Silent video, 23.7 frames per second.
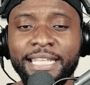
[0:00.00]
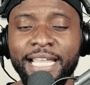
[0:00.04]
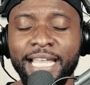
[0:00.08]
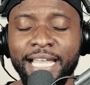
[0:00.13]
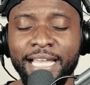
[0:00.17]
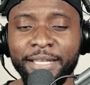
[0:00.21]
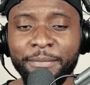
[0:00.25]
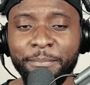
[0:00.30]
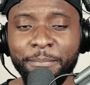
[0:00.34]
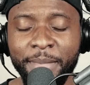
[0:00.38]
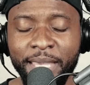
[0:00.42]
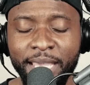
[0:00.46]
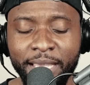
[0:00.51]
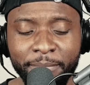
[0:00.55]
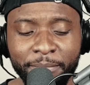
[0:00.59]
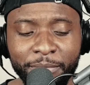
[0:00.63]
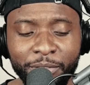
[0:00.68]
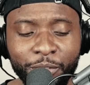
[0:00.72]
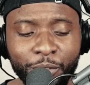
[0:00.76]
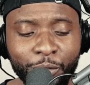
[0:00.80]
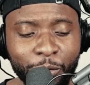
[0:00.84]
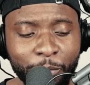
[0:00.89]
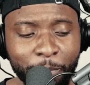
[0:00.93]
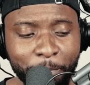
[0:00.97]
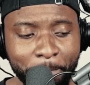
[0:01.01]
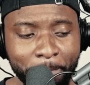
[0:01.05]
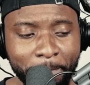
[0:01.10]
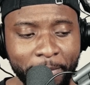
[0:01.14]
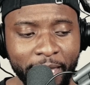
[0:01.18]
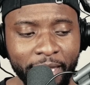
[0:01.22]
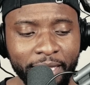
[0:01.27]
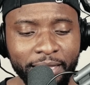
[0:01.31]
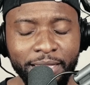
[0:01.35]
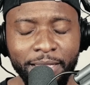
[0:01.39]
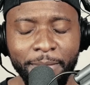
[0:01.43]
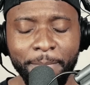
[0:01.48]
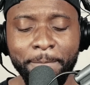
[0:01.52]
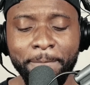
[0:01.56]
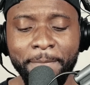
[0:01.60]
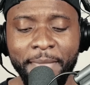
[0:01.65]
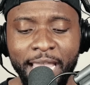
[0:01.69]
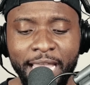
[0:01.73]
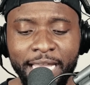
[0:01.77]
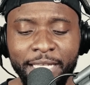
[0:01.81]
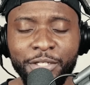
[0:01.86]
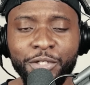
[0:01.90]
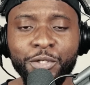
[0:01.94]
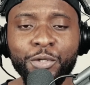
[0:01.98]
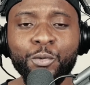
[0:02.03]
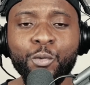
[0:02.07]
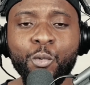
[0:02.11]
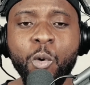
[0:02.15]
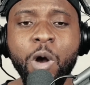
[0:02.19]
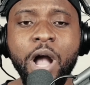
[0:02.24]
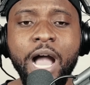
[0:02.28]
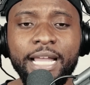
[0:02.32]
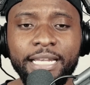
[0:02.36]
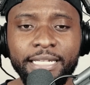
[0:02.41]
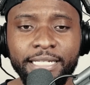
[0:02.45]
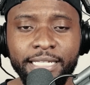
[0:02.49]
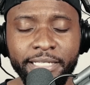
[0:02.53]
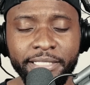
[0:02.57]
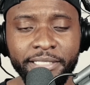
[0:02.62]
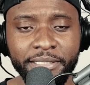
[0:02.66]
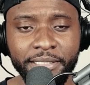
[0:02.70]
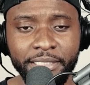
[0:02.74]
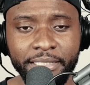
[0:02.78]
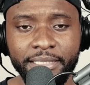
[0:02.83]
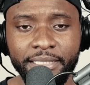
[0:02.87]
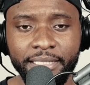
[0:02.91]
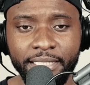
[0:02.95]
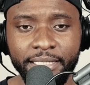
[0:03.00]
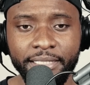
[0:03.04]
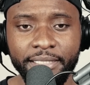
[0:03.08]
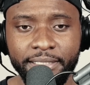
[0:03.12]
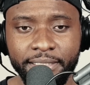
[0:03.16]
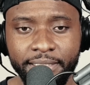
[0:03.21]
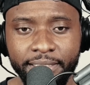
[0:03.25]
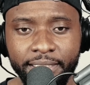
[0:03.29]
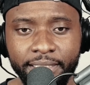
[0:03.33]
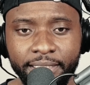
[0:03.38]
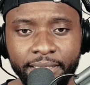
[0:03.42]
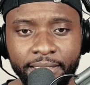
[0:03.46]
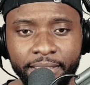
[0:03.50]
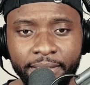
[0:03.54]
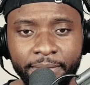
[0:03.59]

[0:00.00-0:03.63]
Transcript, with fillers: Yeah, ma'am, your the man you want doesn't exist.